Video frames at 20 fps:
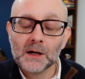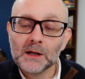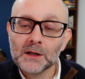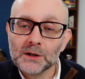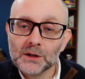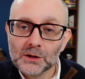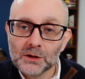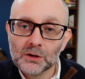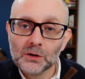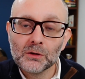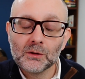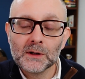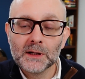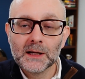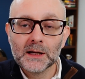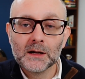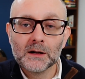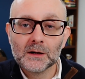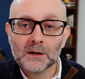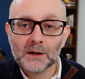The goal
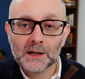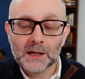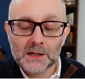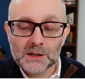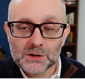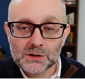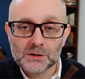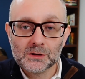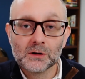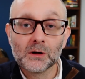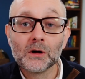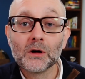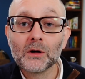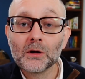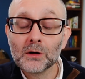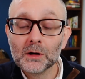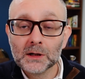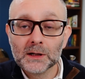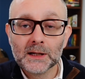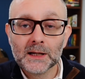here is to
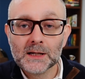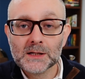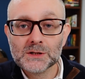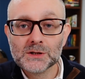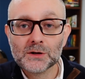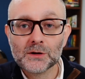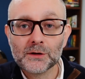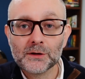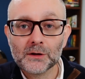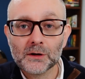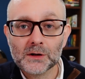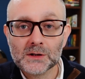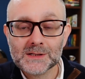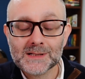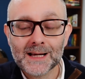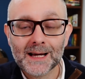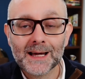organize your thoughts